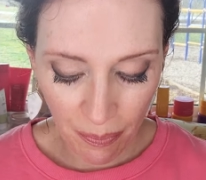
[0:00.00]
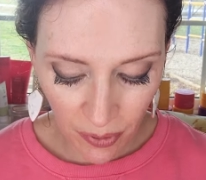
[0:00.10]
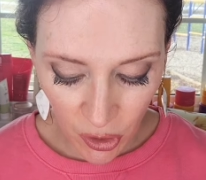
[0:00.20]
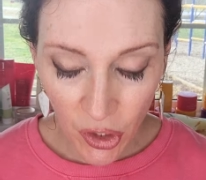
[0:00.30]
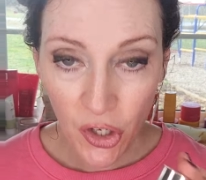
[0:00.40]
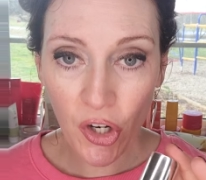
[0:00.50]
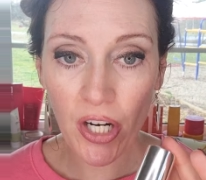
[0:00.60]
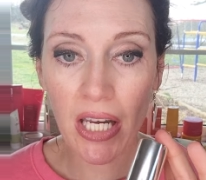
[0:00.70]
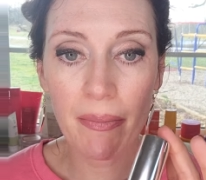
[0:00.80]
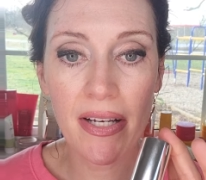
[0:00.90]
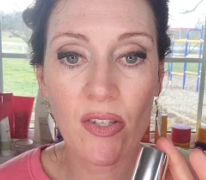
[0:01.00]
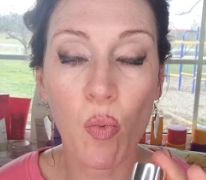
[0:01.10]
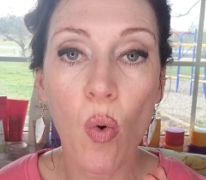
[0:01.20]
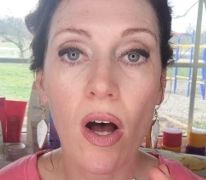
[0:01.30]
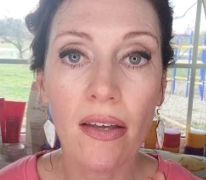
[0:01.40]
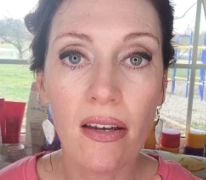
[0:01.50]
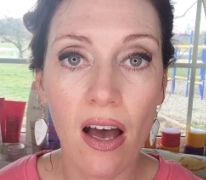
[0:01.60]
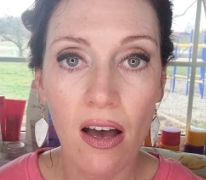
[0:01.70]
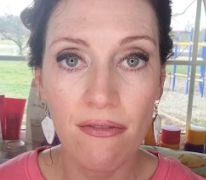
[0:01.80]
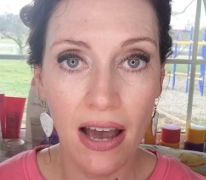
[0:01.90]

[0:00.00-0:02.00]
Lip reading: BlurCream is one of